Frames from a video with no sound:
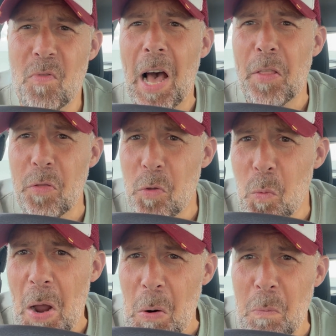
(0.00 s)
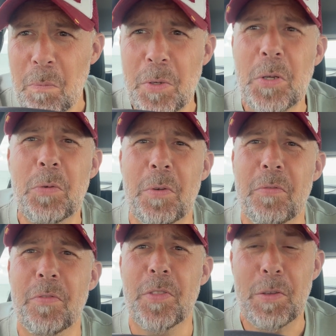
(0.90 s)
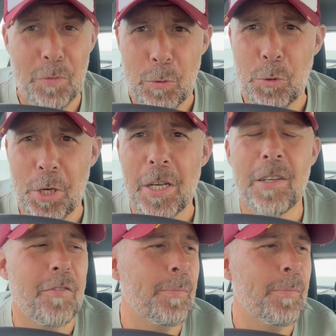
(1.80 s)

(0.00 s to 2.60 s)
underwhelmed with the future of